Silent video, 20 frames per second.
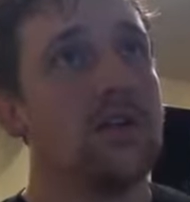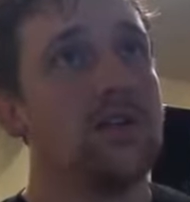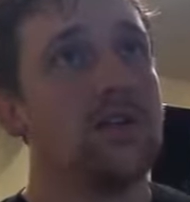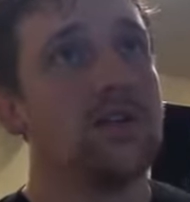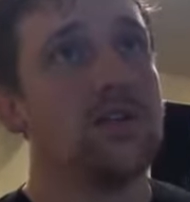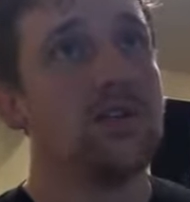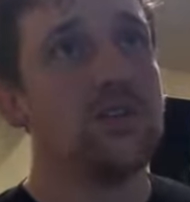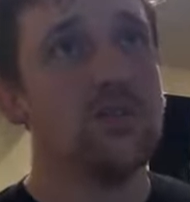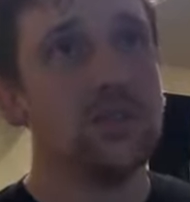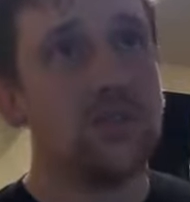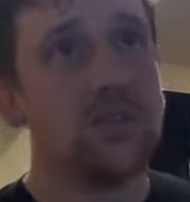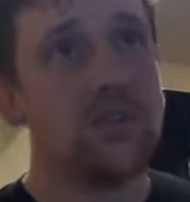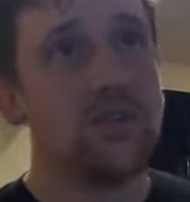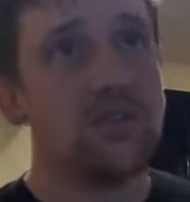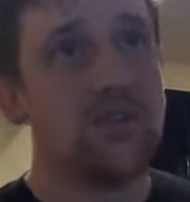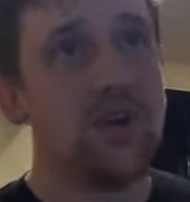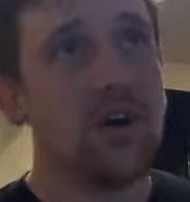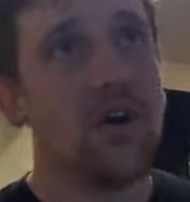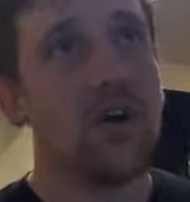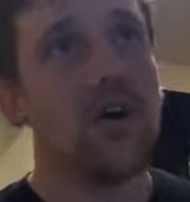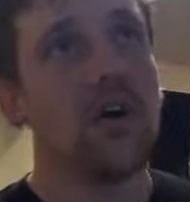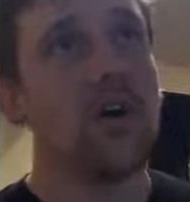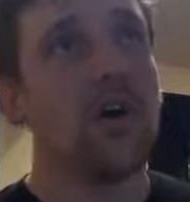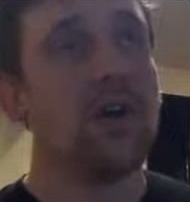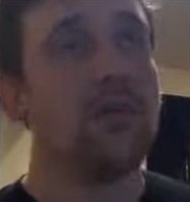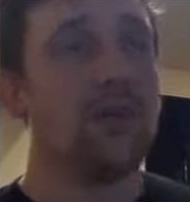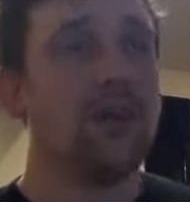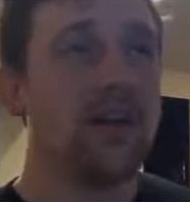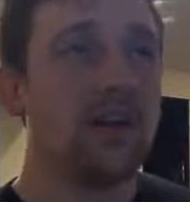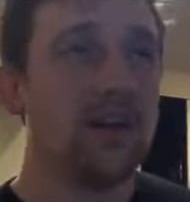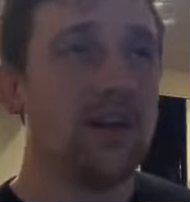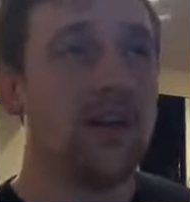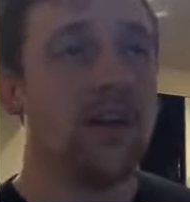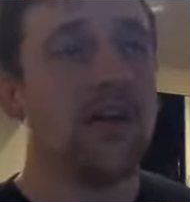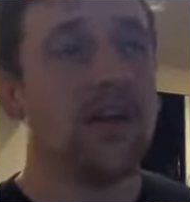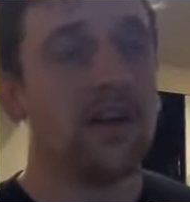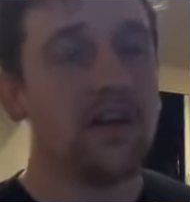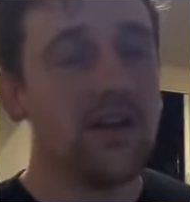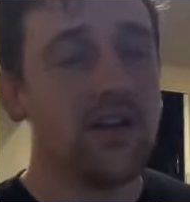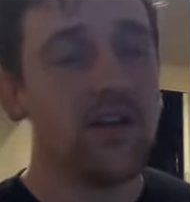choose to fall? I mean, I, I
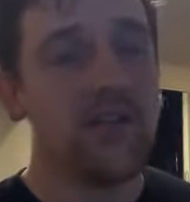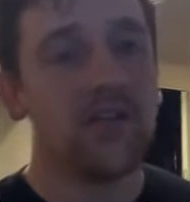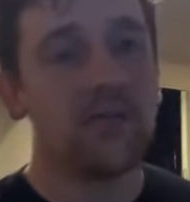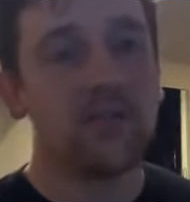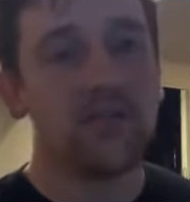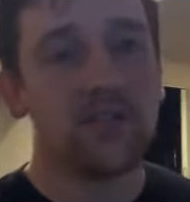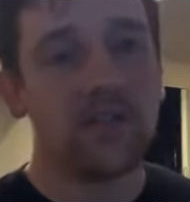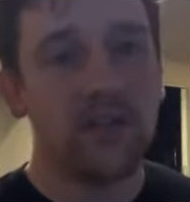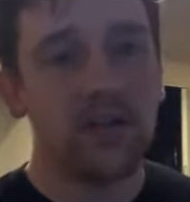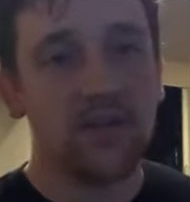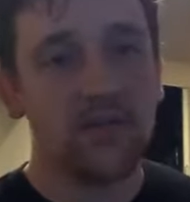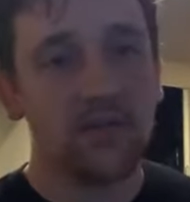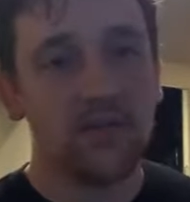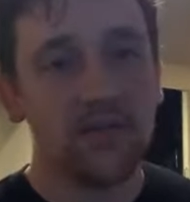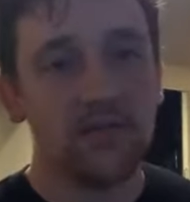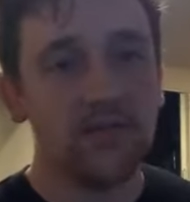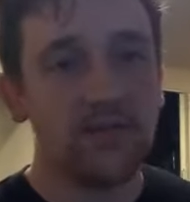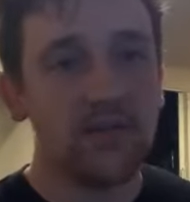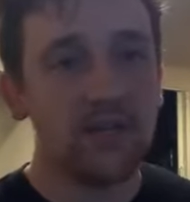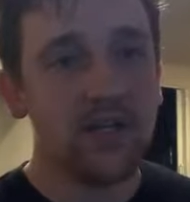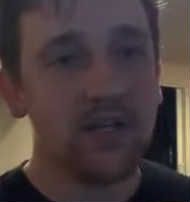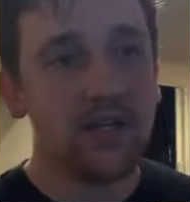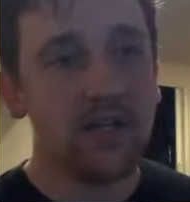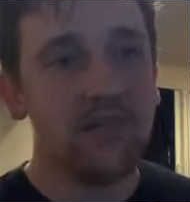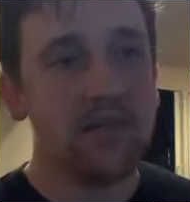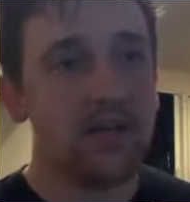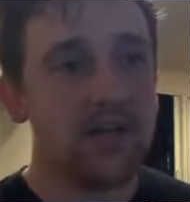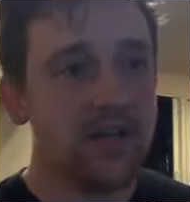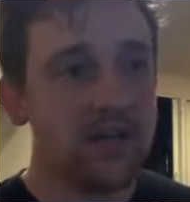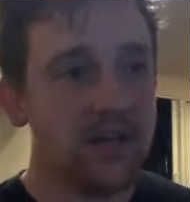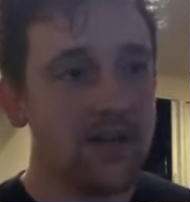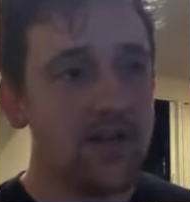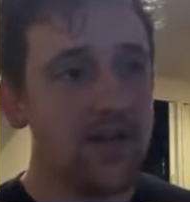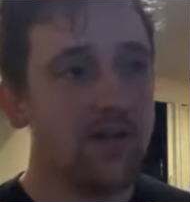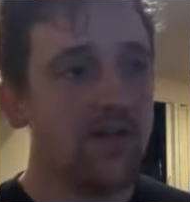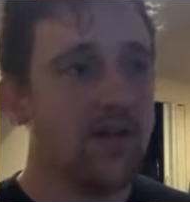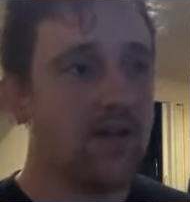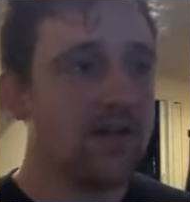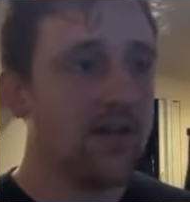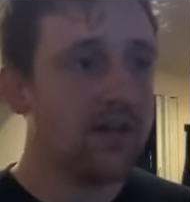get it. It was sacrifice for Eve. I get
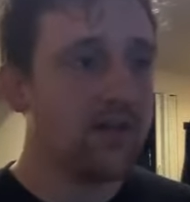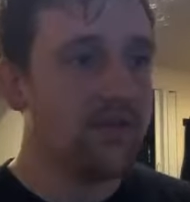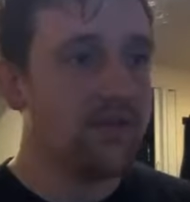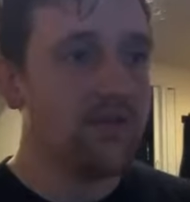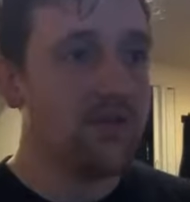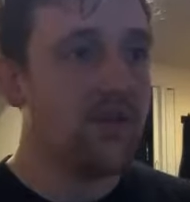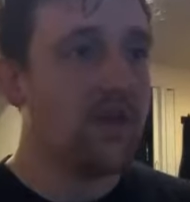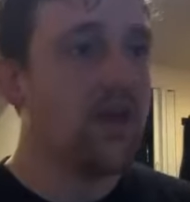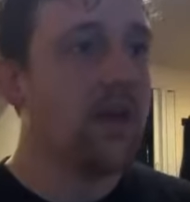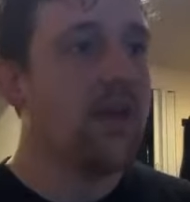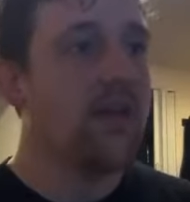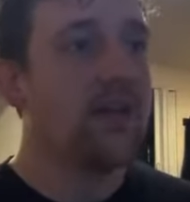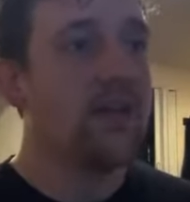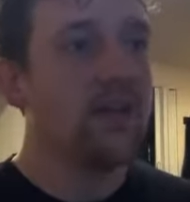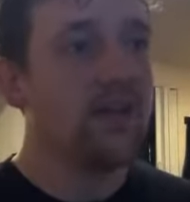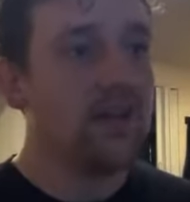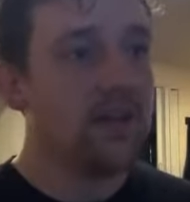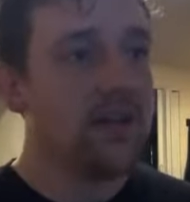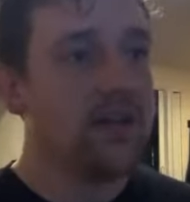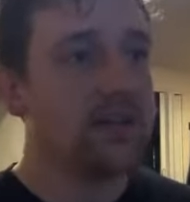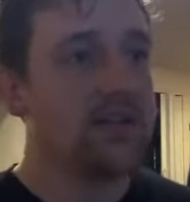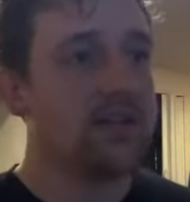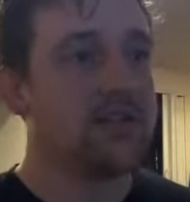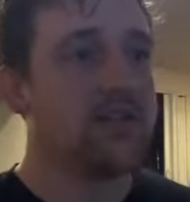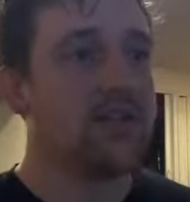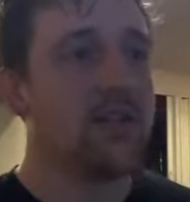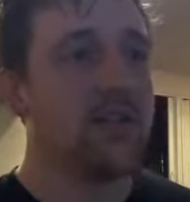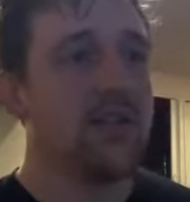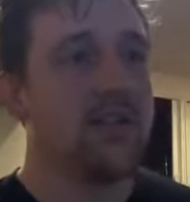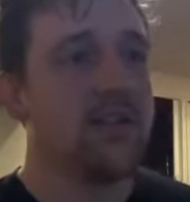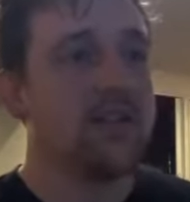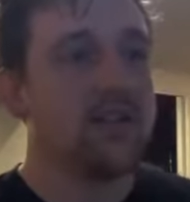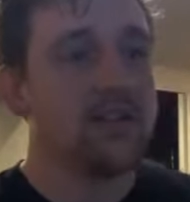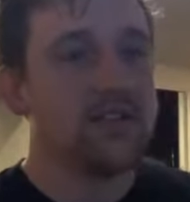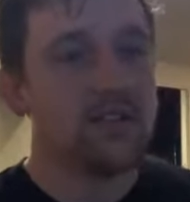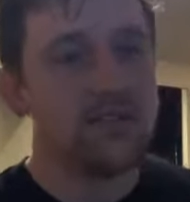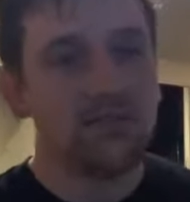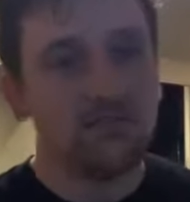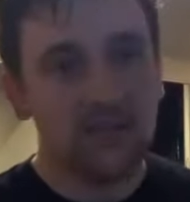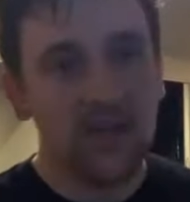that. Why did Eve fall? The idea is it
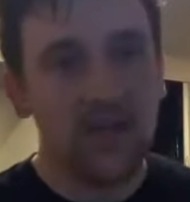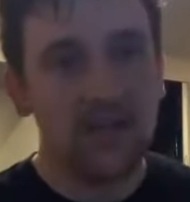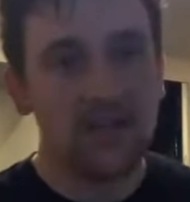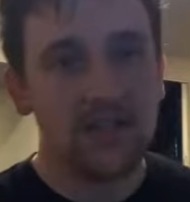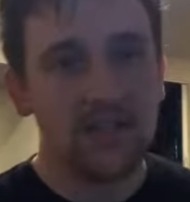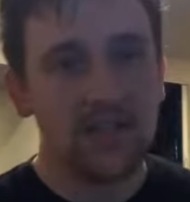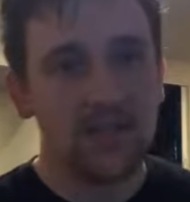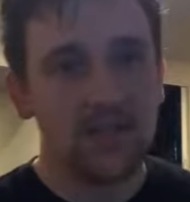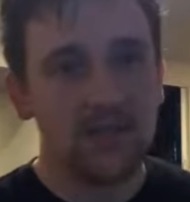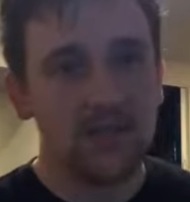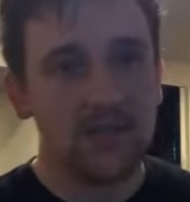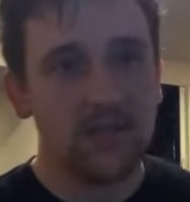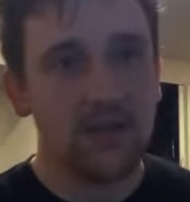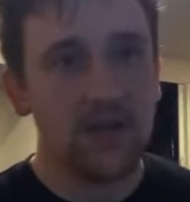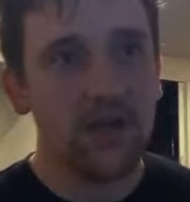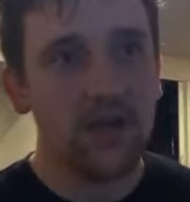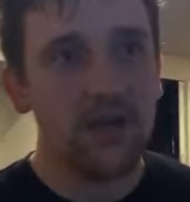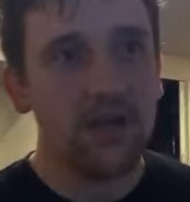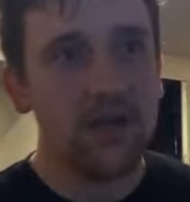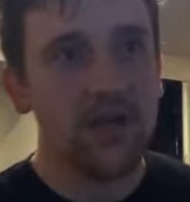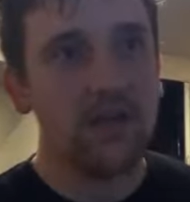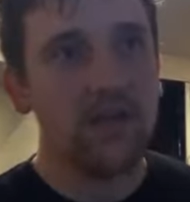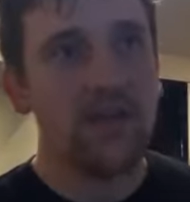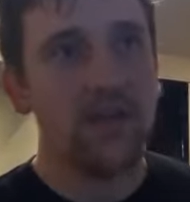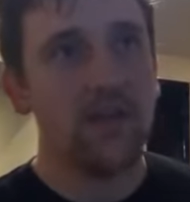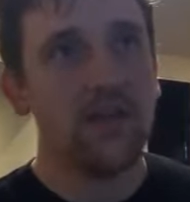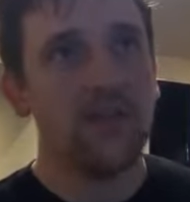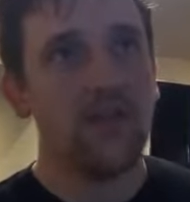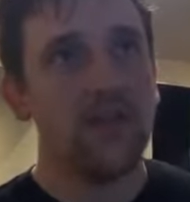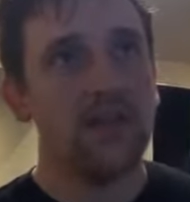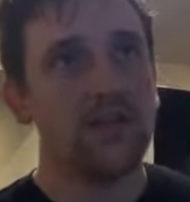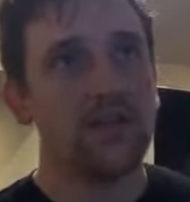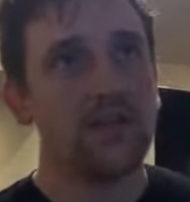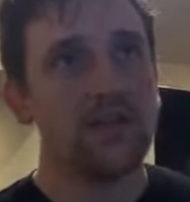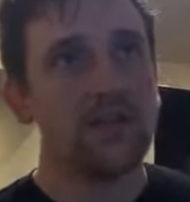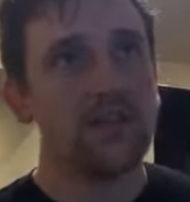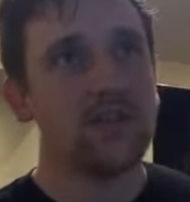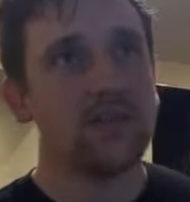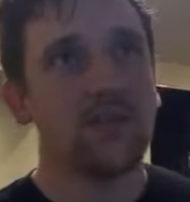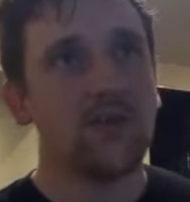doesn't make sense, right? The, it's
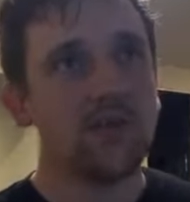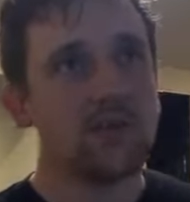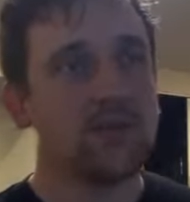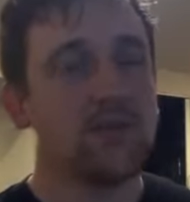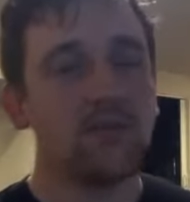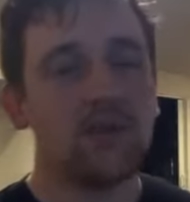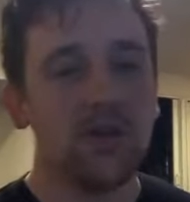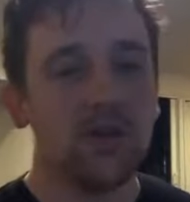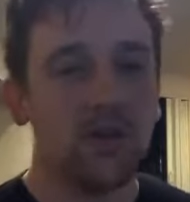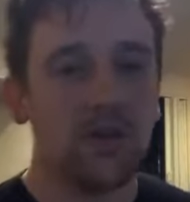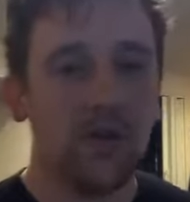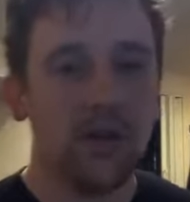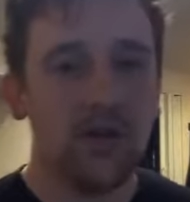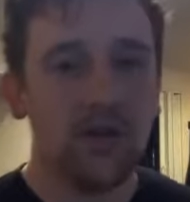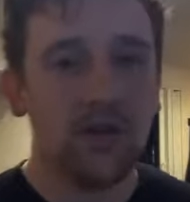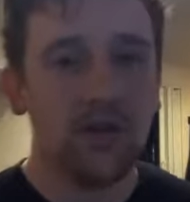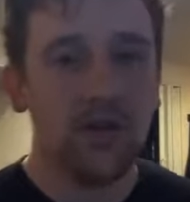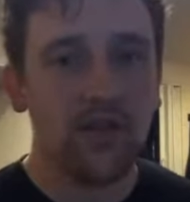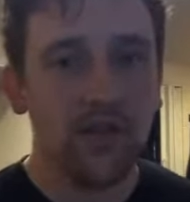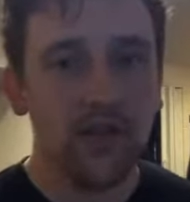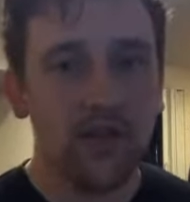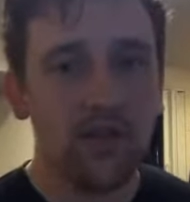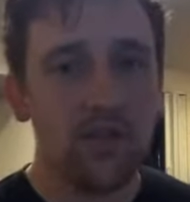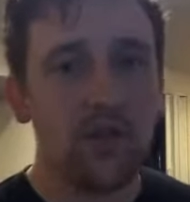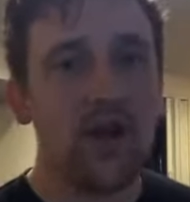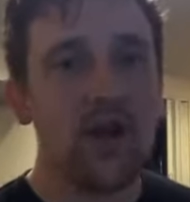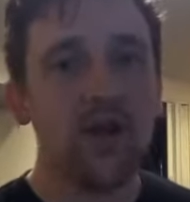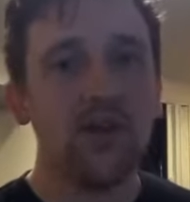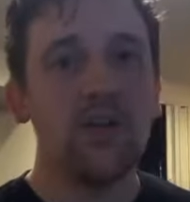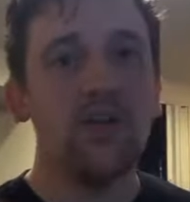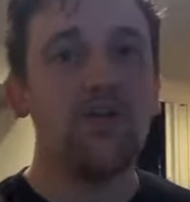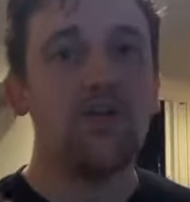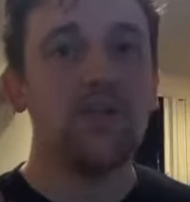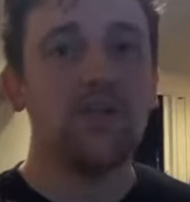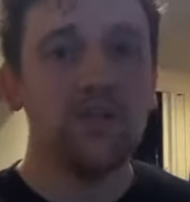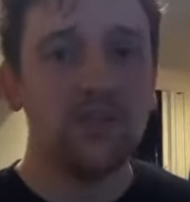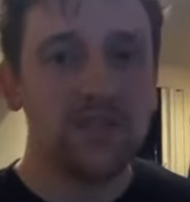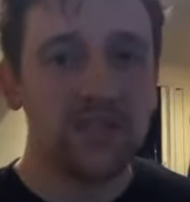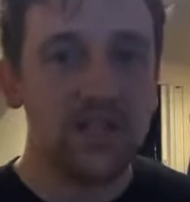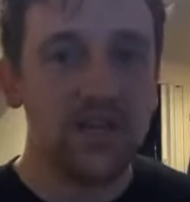not supposed to be a coherent thing. Why do you
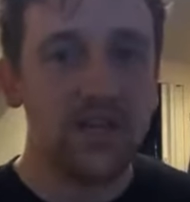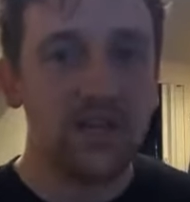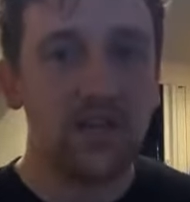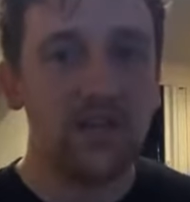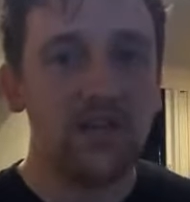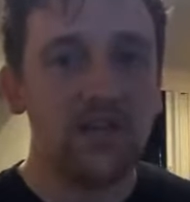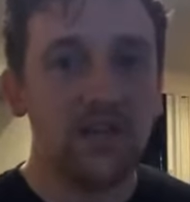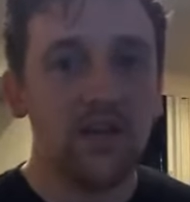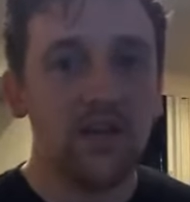sin?